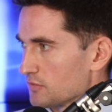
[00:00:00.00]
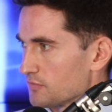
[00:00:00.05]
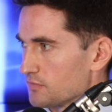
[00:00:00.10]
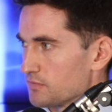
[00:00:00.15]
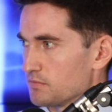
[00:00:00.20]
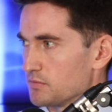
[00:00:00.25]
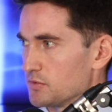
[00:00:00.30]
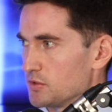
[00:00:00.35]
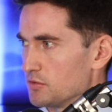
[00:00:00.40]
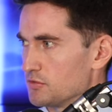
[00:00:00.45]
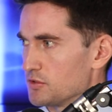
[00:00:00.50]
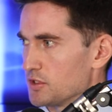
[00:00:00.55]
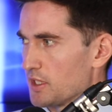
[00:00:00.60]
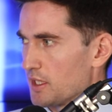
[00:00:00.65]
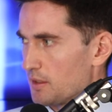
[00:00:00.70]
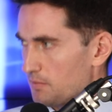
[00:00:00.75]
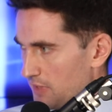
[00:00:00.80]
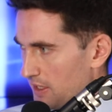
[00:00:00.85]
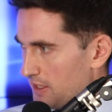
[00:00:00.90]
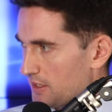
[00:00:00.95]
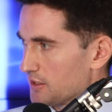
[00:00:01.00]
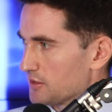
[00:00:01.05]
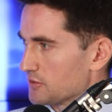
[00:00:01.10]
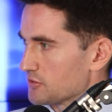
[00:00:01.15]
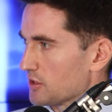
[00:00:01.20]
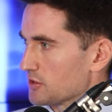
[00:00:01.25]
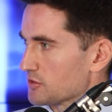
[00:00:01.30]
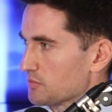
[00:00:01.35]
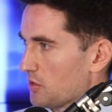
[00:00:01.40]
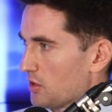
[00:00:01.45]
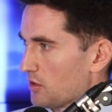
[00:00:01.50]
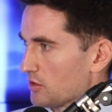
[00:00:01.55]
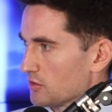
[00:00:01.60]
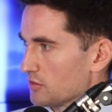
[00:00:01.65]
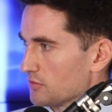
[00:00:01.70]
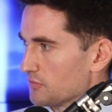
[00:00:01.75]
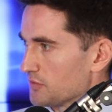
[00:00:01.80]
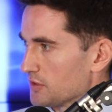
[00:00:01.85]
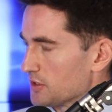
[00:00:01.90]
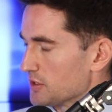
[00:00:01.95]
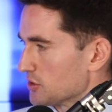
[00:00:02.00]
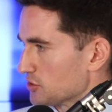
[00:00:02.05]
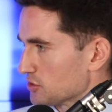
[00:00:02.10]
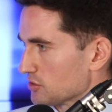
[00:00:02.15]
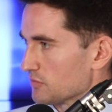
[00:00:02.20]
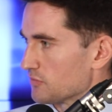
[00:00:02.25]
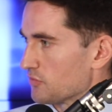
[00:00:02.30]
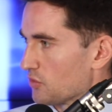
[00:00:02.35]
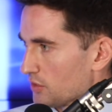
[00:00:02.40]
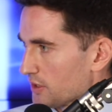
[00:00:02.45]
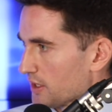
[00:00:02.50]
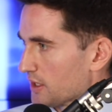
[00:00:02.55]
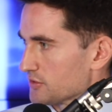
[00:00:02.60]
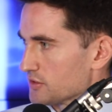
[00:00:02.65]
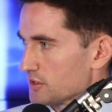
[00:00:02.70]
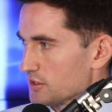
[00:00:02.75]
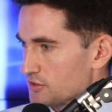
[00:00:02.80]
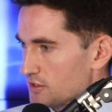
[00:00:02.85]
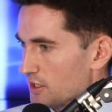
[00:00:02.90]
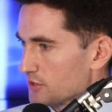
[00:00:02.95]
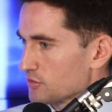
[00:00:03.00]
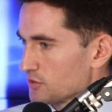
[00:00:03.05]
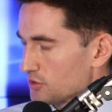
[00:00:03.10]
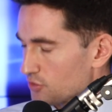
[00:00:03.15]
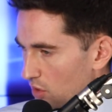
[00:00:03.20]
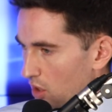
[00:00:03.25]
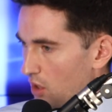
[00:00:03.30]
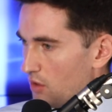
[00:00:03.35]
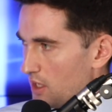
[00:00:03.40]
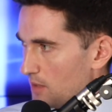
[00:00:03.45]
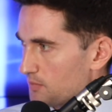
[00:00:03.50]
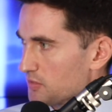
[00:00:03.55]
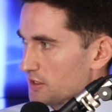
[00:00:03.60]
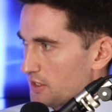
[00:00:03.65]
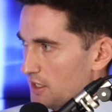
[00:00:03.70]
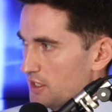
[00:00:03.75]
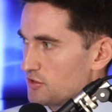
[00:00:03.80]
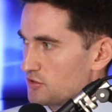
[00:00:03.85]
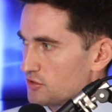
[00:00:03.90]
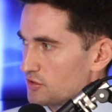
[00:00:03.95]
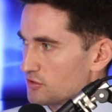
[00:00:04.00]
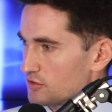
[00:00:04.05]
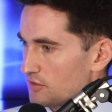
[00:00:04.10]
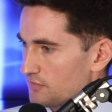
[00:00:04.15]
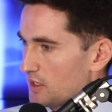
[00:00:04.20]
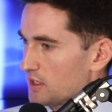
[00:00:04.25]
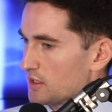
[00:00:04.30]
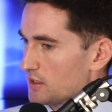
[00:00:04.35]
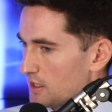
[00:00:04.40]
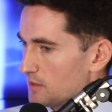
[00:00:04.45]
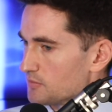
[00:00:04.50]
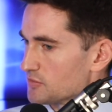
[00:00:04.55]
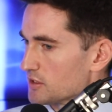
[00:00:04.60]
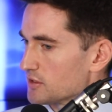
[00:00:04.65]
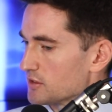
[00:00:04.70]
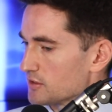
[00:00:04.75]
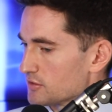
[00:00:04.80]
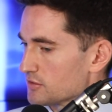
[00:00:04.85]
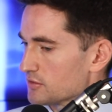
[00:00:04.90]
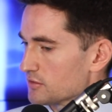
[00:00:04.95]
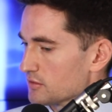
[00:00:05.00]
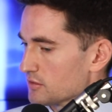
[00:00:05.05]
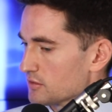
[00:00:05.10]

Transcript: of using embeddings as part of initial forecasting, etc., there are applications of LLMs in this.